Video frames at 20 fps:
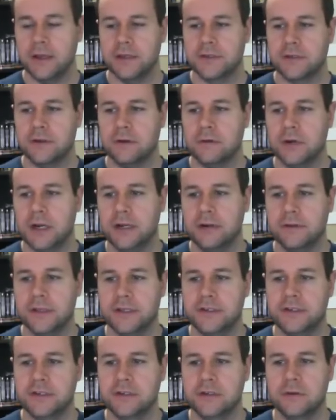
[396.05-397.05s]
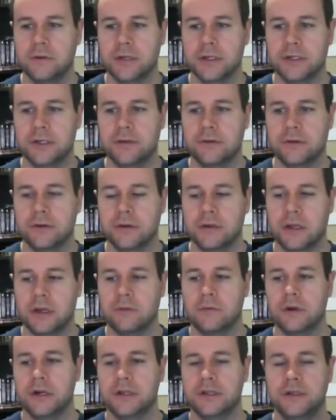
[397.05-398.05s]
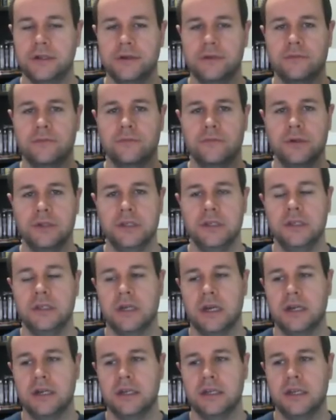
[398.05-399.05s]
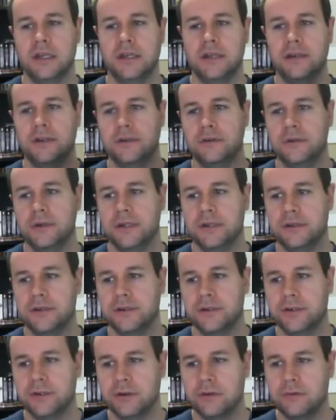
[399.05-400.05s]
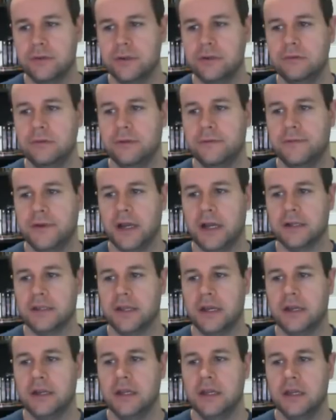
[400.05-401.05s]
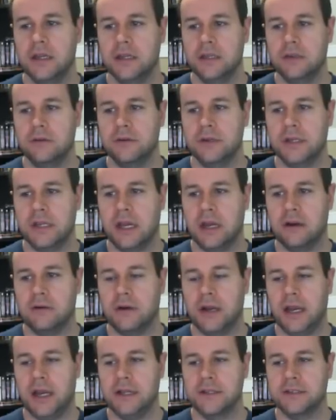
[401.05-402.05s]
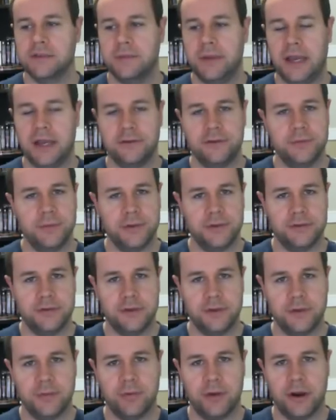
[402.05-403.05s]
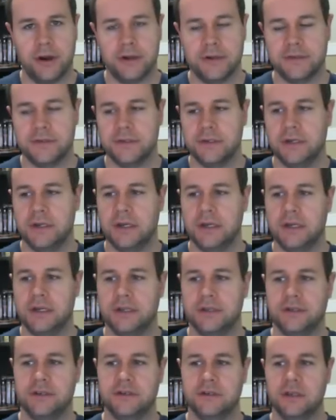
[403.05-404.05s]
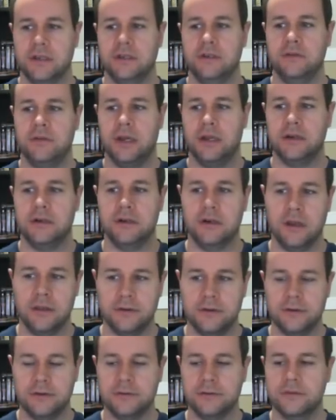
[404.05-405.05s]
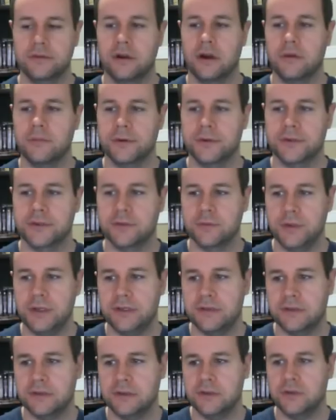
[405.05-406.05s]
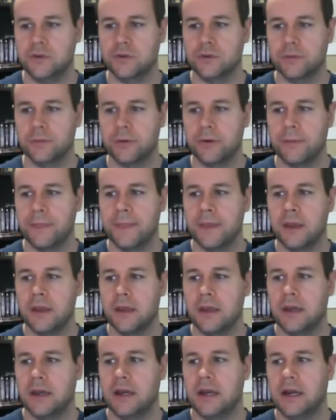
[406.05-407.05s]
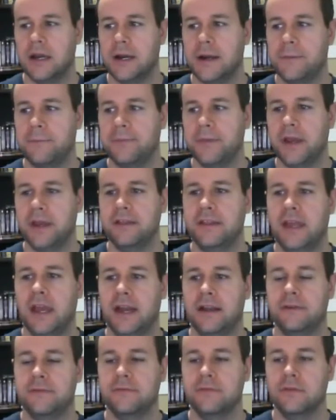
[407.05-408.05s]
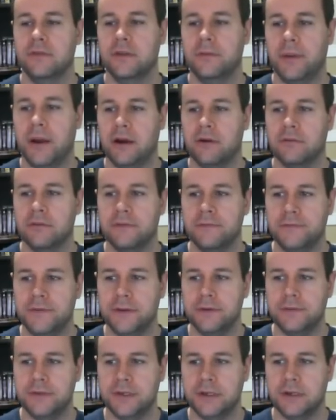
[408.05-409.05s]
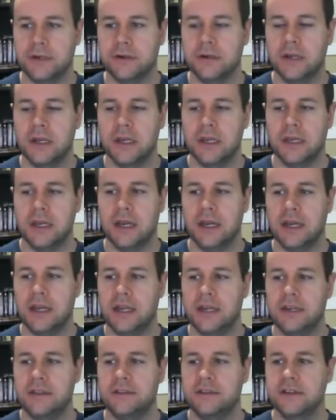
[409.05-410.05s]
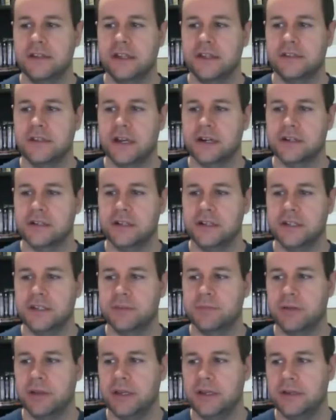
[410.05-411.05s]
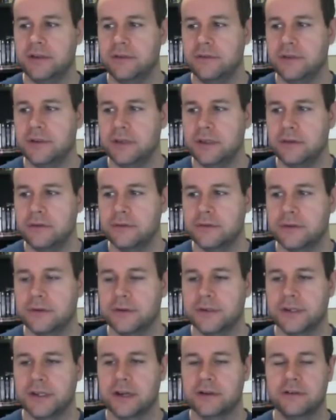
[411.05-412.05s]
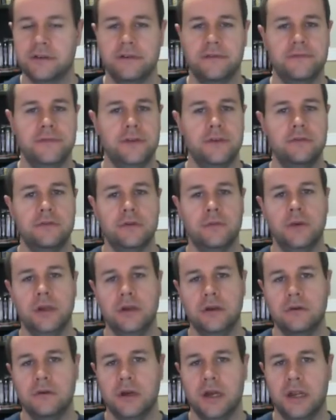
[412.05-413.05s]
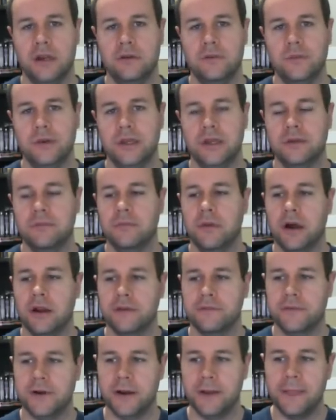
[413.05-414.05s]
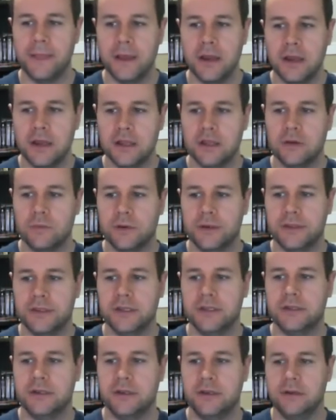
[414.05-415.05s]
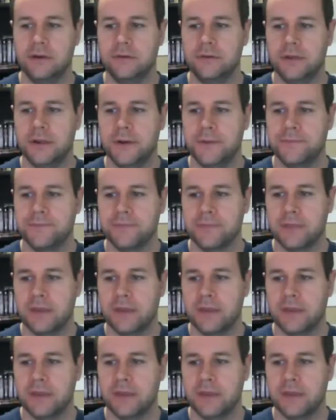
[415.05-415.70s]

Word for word: So I know that's just a quick tutorial. I wanted to really kind of get into it to show you the fact that you can now add some attributes to your products, uh, just like you can in other commerce suites in Drupal um, and that the power of views here, uh, anything that's actually displayed to the user is actually a view that we can go ahead and we can modify. The one thing to note